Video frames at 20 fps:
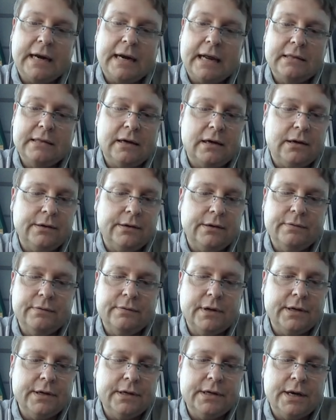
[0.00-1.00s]
I thought,
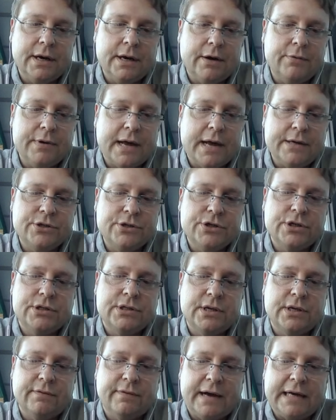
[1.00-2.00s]
not just
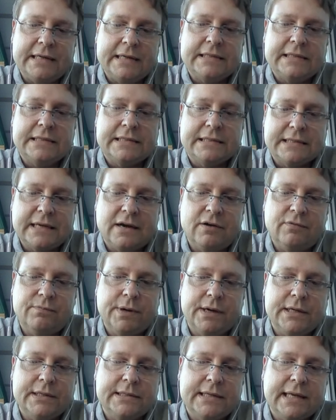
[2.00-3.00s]
the device itself,
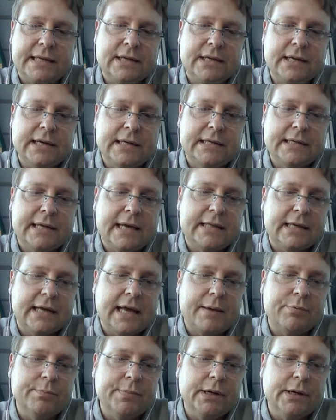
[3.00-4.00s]
because that's going to take the
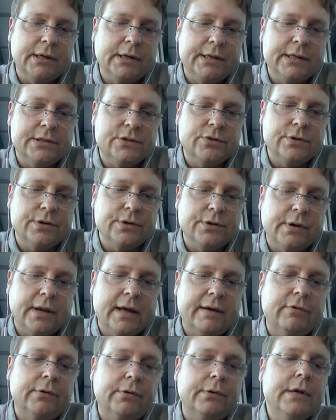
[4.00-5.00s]
capabilities to a new
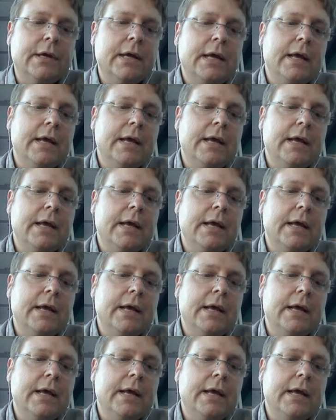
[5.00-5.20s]
level,